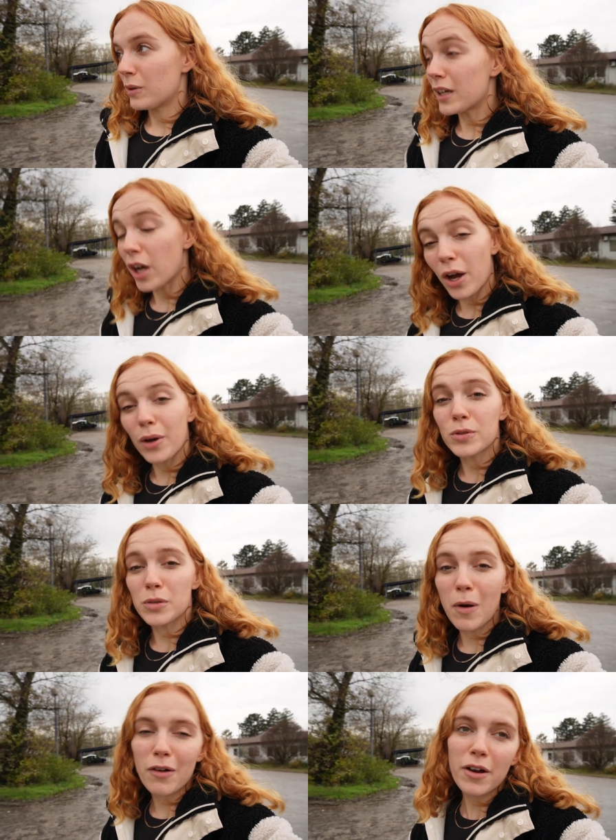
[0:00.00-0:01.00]
we go
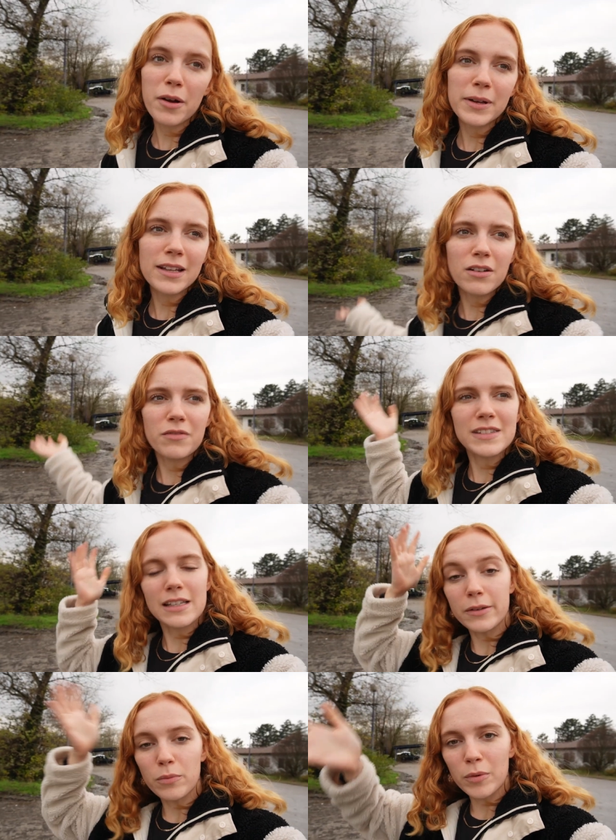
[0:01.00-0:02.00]
tomorrow and then
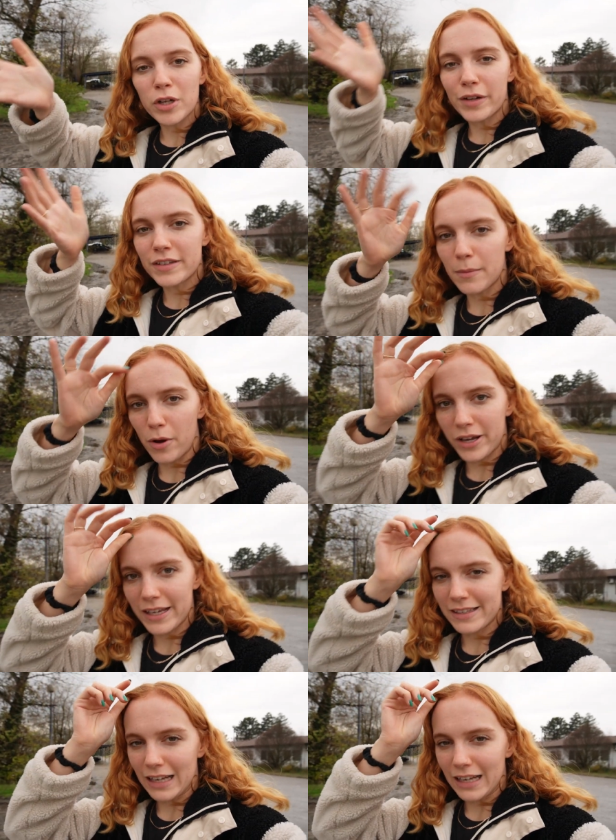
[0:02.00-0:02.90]
obviously we want to go to the markets